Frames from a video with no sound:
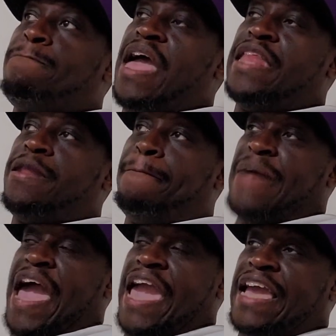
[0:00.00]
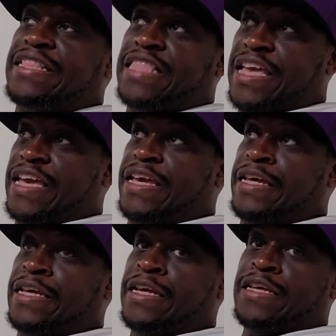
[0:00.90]
And the main
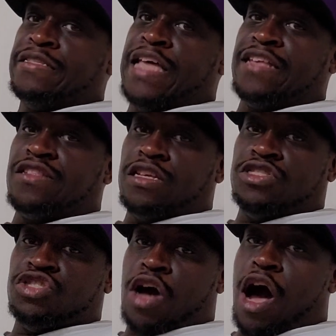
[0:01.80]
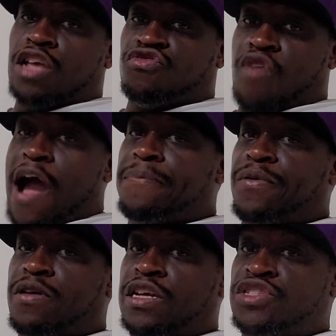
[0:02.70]
thing that's the jaw
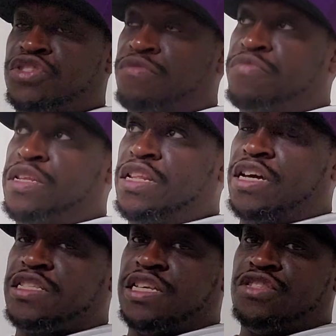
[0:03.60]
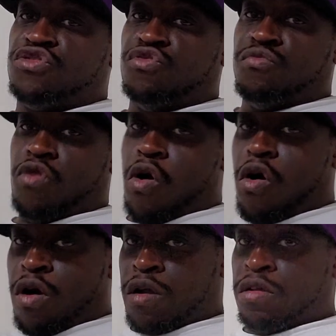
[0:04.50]
dropper and should be looked into
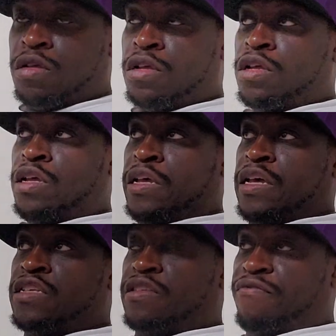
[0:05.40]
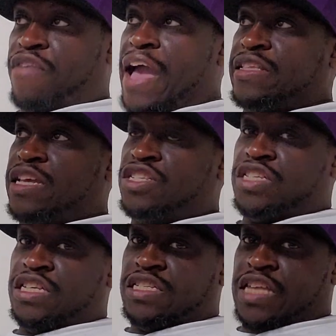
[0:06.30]
more is the fact that
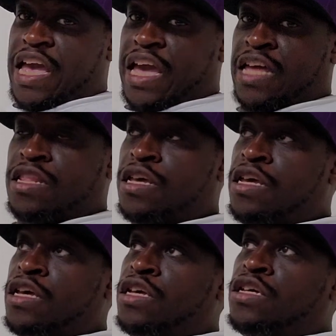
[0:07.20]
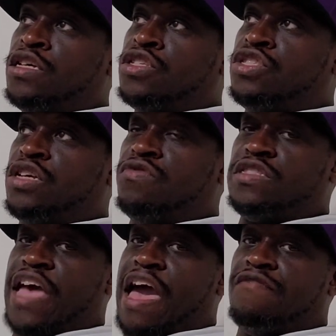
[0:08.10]
she said she
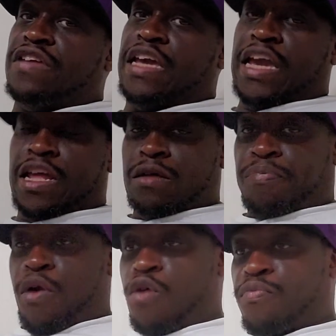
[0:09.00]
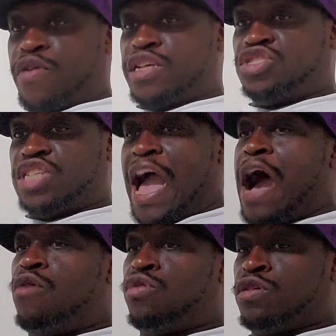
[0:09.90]
was having inappropriate
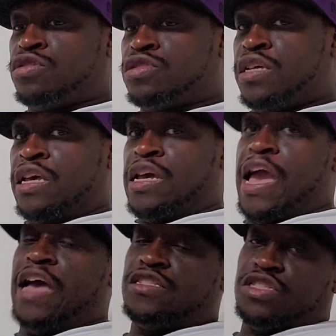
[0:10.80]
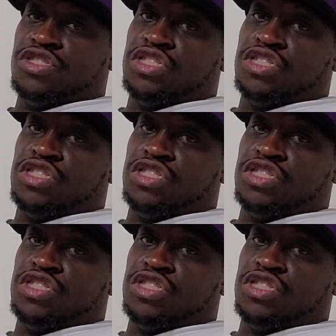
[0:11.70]
showers as a